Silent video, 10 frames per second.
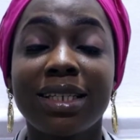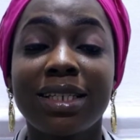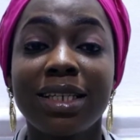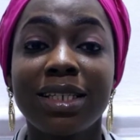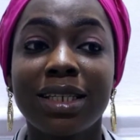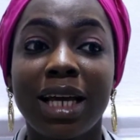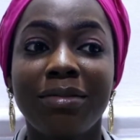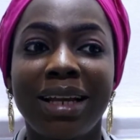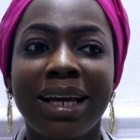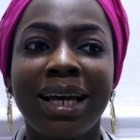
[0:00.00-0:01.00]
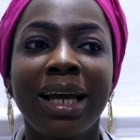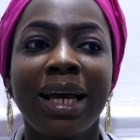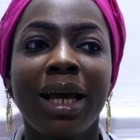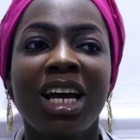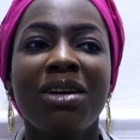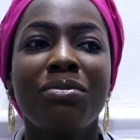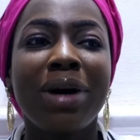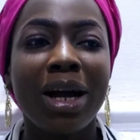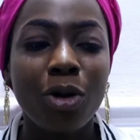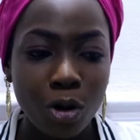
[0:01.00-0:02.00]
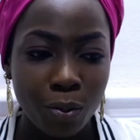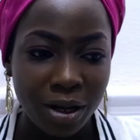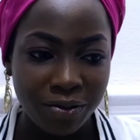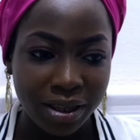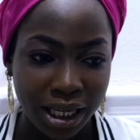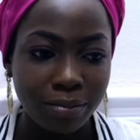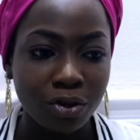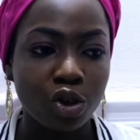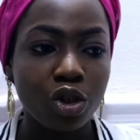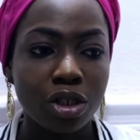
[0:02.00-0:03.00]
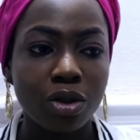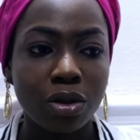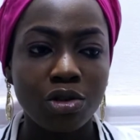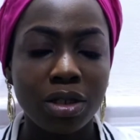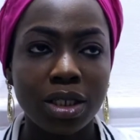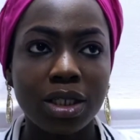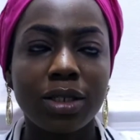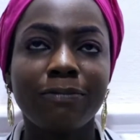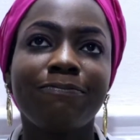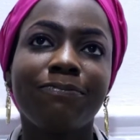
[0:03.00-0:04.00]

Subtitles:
The 6th time, like, my hope every time is just always.